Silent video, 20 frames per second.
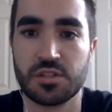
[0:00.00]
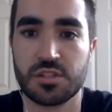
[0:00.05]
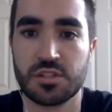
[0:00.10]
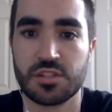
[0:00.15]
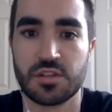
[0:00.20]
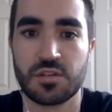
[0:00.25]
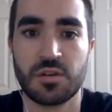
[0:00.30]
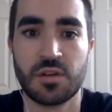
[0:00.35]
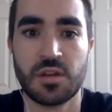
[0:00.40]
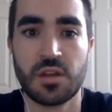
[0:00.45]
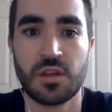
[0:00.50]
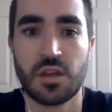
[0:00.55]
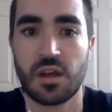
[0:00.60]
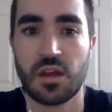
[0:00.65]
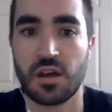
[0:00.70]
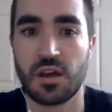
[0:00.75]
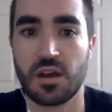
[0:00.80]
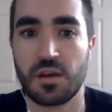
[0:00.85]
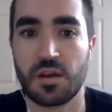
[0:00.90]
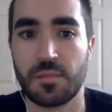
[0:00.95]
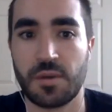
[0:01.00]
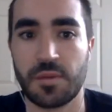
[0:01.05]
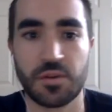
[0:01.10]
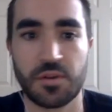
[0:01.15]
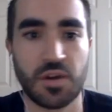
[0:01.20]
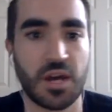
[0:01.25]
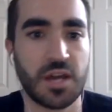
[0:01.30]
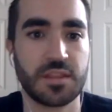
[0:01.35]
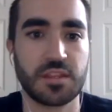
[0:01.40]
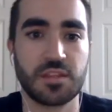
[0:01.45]
So um, I'm
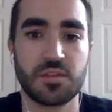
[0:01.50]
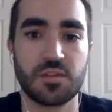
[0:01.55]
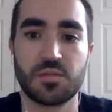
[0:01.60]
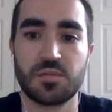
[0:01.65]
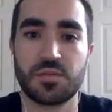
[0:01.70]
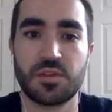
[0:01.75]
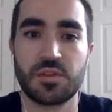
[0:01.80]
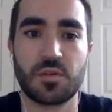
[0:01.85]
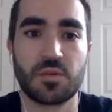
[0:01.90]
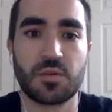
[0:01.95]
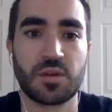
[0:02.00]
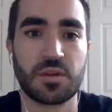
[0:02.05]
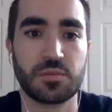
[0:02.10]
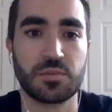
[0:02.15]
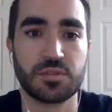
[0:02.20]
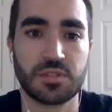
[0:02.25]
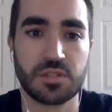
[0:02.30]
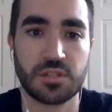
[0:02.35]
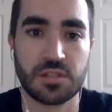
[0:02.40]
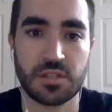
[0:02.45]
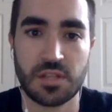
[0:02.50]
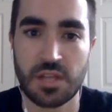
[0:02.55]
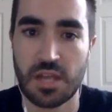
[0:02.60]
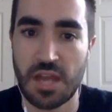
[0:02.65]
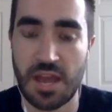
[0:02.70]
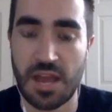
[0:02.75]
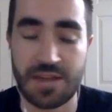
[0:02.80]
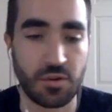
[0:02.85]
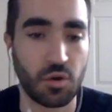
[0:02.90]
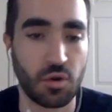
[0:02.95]
glad that you you know were able to
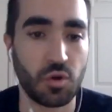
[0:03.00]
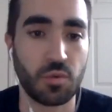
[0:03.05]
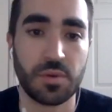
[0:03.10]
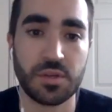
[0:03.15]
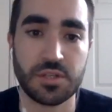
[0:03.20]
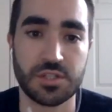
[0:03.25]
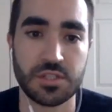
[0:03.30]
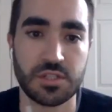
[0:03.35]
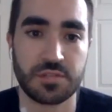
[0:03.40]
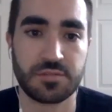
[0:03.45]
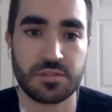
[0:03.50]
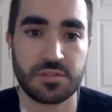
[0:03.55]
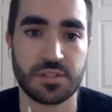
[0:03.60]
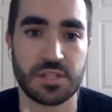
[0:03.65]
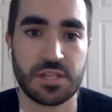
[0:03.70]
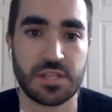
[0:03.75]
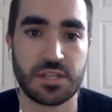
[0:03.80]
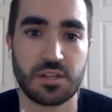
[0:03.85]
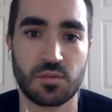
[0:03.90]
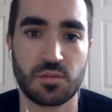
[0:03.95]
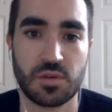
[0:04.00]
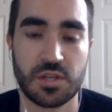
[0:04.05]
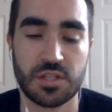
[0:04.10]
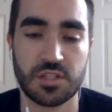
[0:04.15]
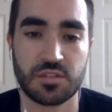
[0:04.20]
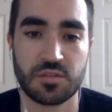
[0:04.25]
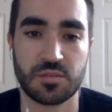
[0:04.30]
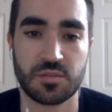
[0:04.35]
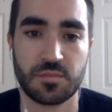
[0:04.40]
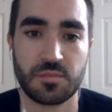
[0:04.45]
have a whole bunch of different takeaways
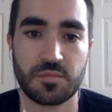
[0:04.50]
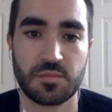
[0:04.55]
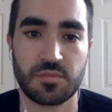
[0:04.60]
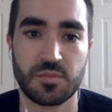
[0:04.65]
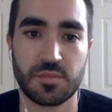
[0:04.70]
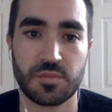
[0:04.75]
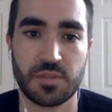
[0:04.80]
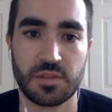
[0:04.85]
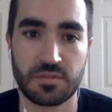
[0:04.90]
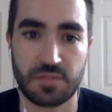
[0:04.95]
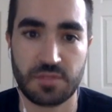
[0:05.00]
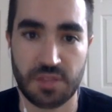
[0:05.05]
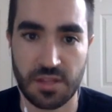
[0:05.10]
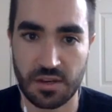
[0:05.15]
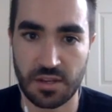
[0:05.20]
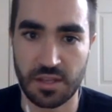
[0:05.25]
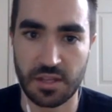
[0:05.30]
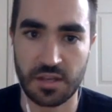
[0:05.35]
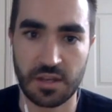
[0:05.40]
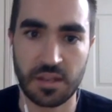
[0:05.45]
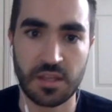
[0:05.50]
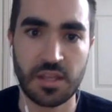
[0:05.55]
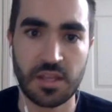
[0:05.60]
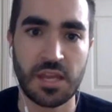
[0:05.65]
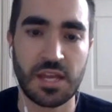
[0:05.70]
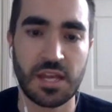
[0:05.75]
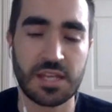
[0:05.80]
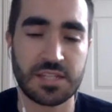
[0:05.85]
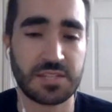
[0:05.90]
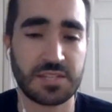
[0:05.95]
from from the event, and
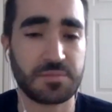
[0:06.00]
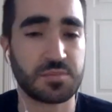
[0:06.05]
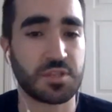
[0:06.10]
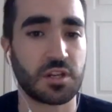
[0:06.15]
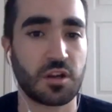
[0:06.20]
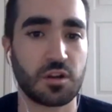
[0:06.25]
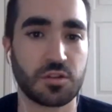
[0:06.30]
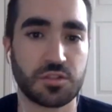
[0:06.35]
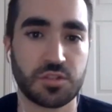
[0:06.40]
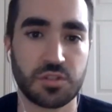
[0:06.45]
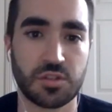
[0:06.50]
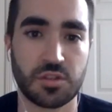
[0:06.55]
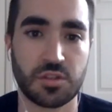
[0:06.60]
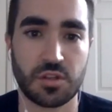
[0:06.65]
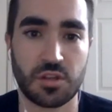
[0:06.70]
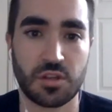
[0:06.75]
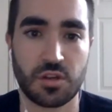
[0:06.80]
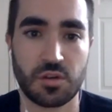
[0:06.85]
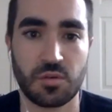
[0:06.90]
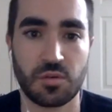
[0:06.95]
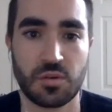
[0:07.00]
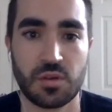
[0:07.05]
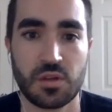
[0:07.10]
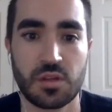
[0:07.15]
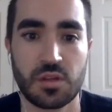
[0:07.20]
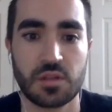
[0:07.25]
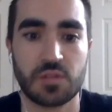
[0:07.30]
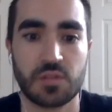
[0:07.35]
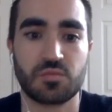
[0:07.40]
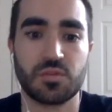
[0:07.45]
it seems like also you know
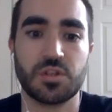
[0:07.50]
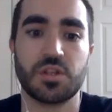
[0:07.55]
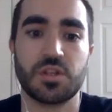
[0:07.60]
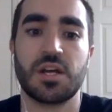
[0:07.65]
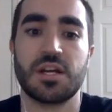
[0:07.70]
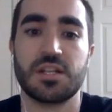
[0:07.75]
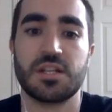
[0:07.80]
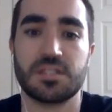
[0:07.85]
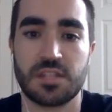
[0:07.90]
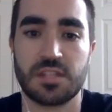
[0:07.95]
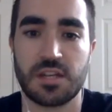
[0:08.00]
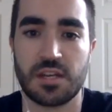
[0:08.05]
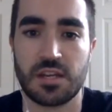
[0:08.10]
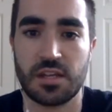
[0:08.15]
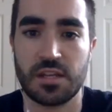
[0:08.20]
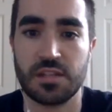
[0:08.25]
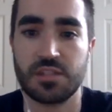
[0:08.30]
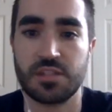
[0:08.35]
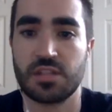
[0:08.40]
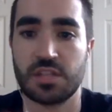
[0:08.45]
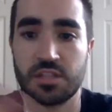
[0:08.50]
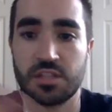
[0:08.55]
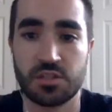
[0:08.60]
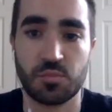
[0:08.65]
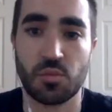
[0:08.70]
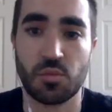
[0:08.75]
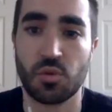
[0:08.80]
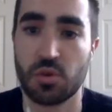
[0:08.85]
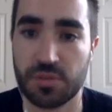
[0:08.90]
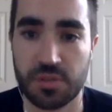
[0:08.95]
realize that it's it's
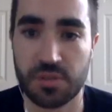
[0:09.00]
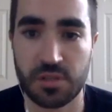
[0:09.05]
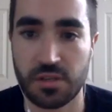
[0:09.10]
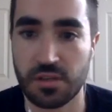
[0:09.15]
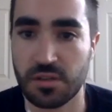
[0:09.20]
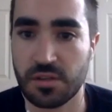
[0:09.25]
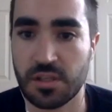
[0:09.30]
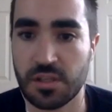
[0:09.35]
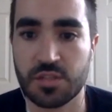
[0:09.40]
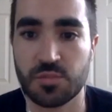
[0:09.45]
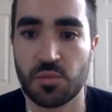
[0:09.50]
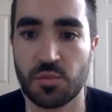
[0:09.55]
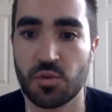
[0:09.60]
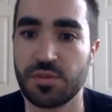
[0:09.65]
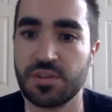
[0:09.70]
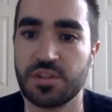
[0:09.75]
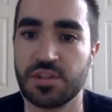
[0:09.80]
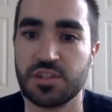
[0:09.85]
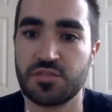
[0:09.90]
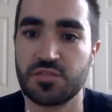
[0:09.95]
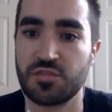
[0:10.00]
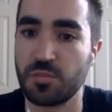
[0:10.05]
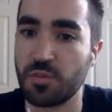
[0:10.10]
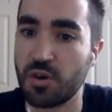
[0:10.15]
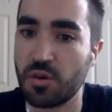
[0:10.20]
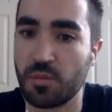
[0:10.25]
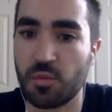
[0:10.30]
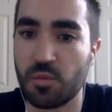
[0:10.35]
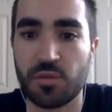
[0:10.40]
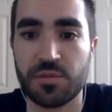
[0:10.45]
more than it's more than just
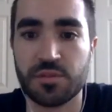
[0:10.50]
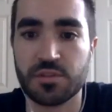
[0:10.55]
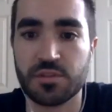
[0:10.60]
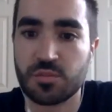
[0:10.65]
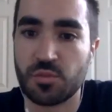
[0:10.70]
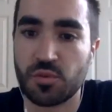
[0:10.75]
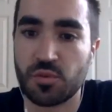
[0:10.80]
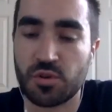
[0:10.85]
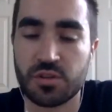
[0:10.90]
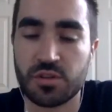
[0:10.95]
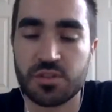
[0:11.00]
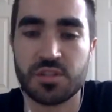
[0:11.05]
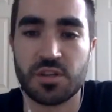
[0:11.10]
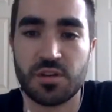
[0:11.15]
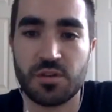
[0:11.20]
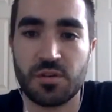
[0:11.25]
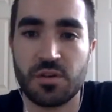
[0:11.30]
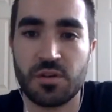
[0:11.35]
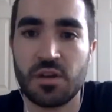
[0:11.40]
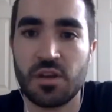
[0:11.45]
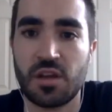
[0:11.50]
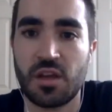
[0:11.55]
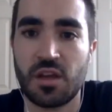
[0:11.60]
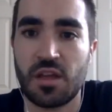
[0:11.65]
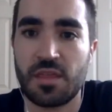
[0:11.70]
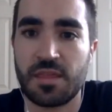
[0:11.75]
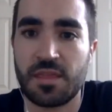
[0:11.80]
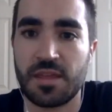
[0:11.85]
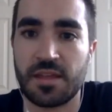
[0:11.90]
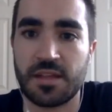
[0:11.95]
football, more than sports. So
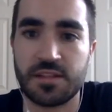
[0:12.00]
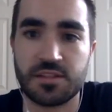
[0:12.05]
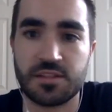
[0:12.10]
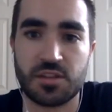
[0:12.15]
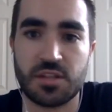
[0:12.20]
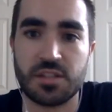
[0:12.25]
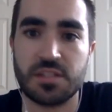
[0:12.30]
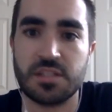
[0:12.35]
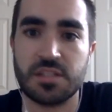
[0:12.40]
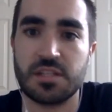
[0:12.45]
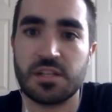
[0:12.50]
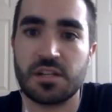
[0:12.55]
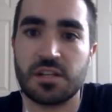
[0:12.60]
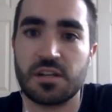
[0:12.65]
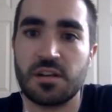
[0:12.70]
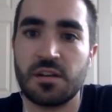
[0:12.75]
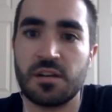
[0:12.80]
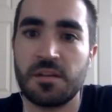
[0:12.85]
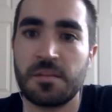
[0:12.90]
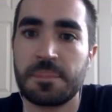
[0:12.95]
that, that's great to hear.